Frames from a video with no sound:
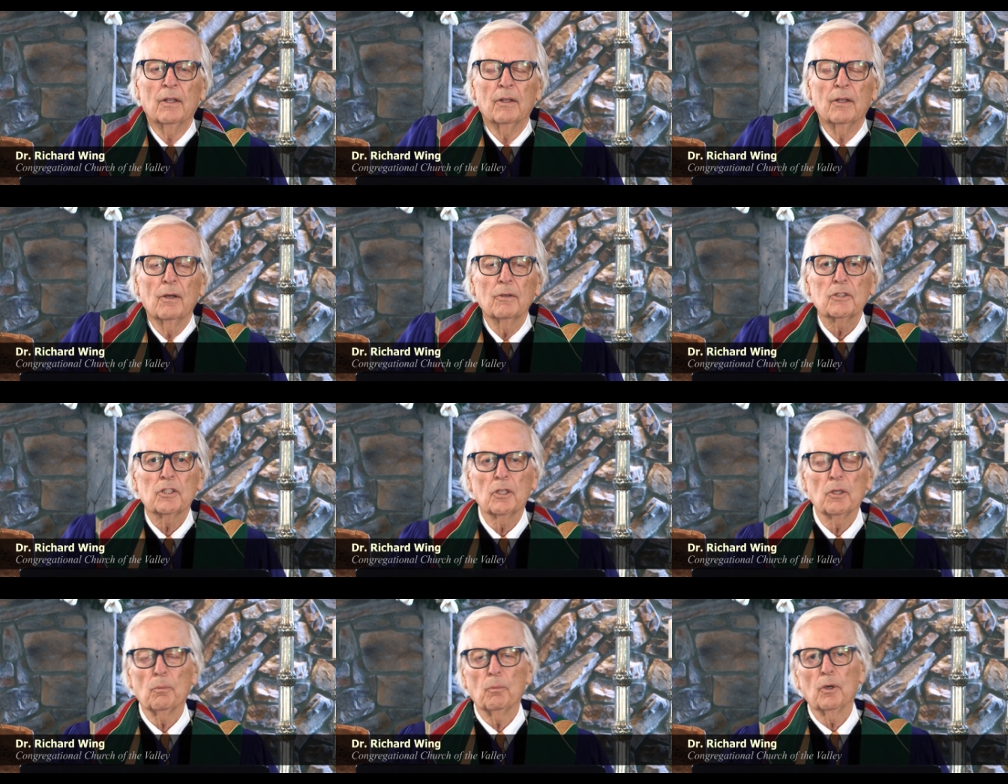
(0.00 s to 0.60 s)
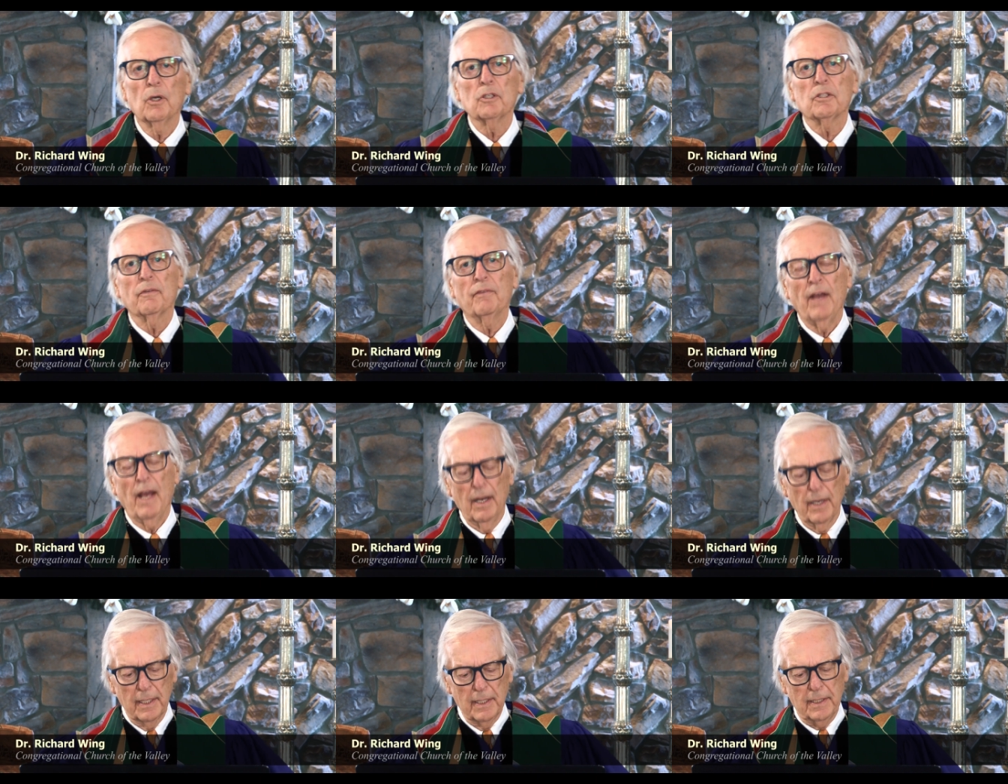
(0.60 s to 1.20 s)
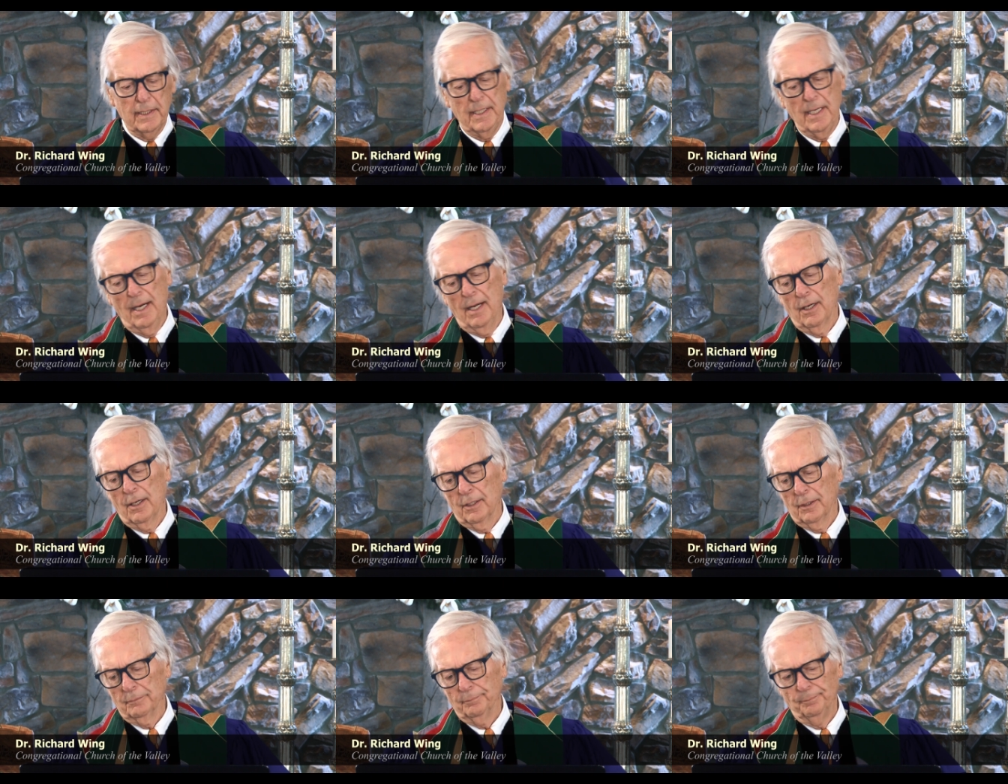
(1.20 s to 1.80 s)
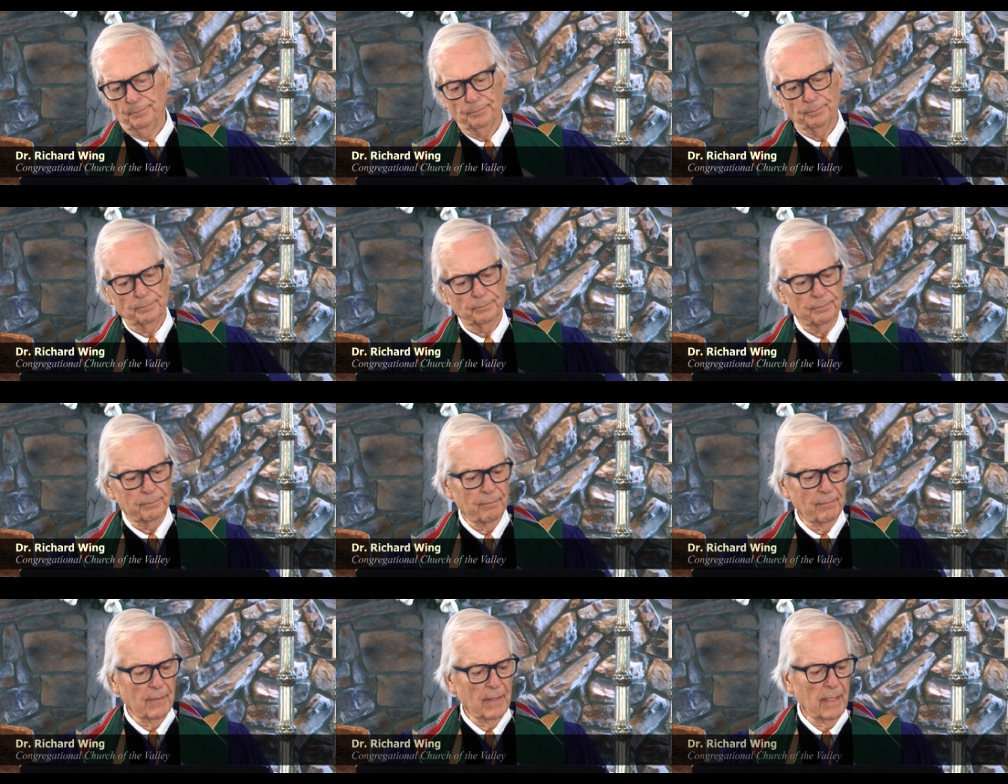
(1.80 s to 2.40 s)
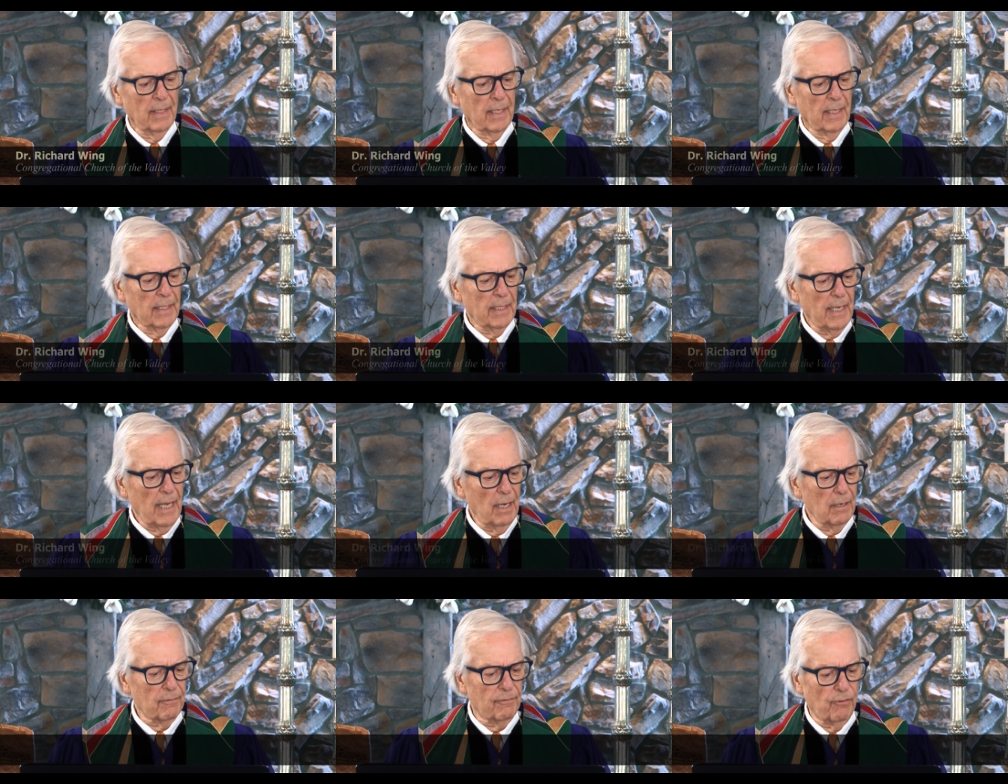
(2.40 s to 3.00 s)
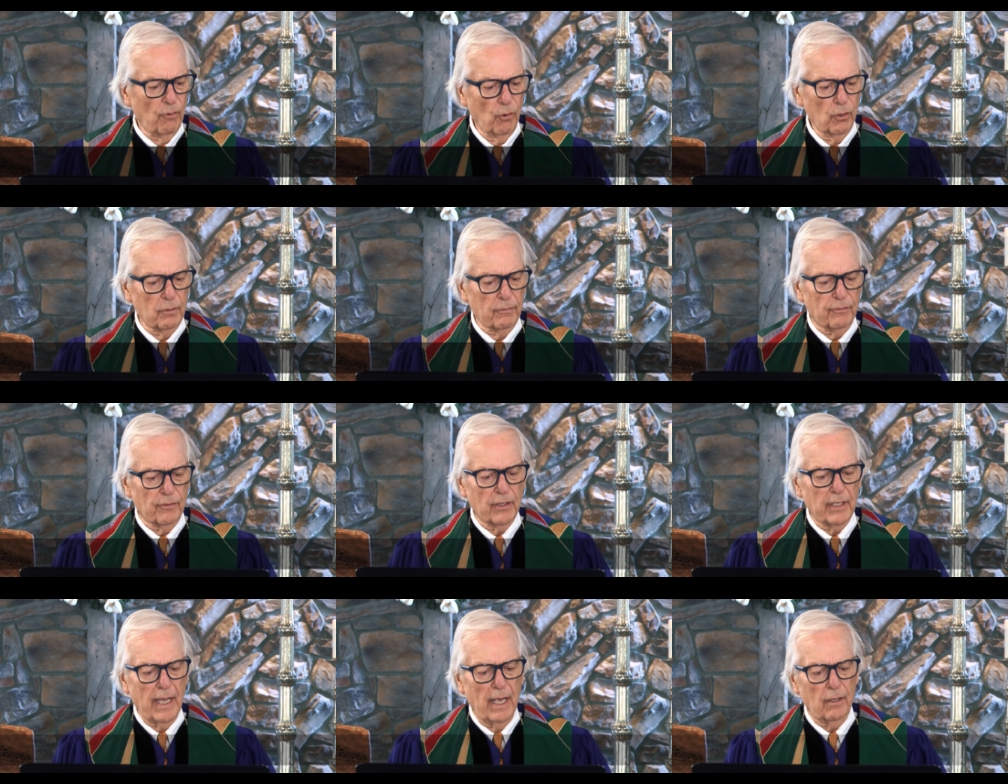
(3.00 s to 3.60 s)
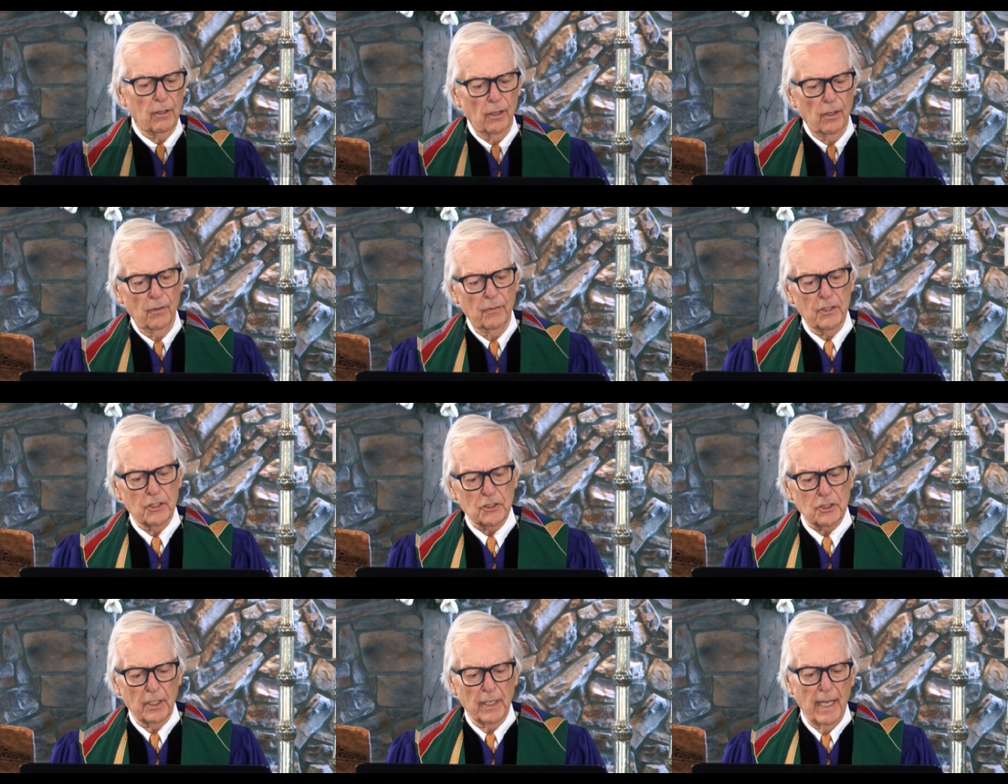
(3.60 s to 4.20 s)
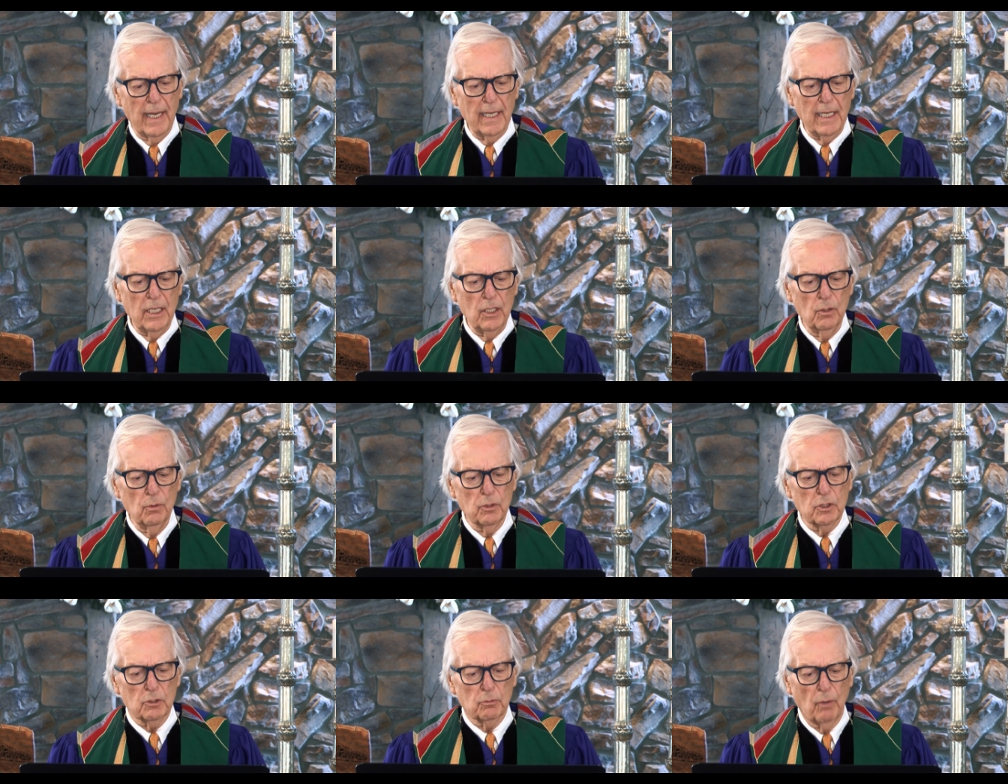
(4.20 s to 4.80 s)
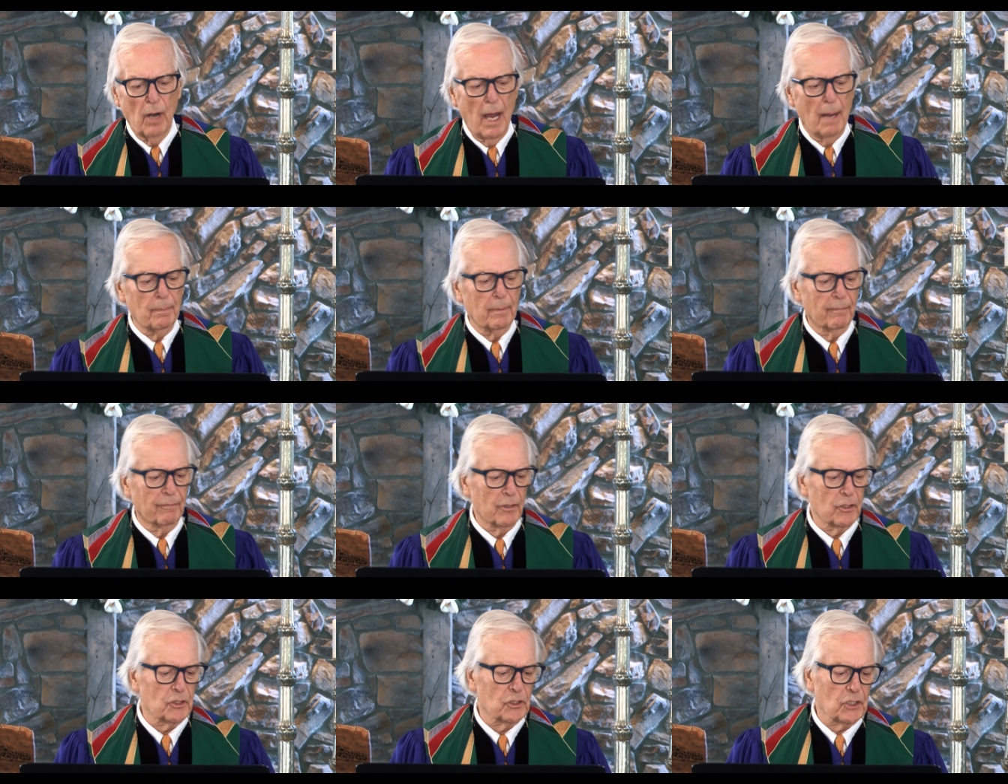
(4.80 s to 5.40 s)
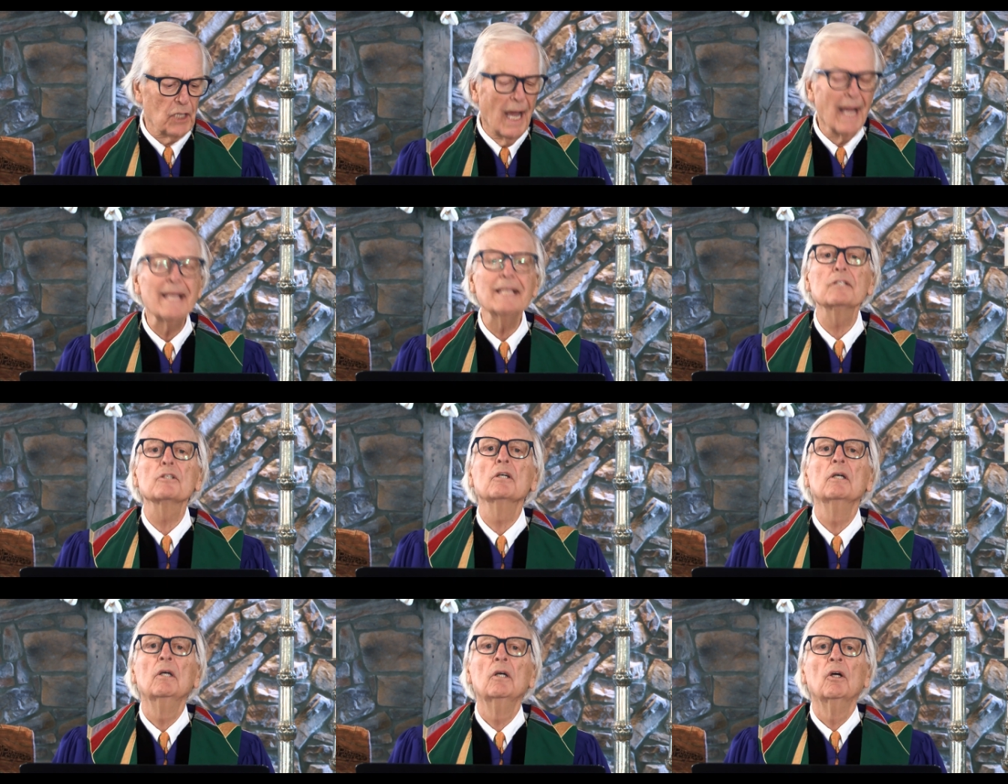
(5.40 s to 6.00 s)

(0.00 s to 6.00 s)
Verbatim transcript: Those are the words of Helen Keller. Can't afford to forget her, this lady who was robbed of her sight,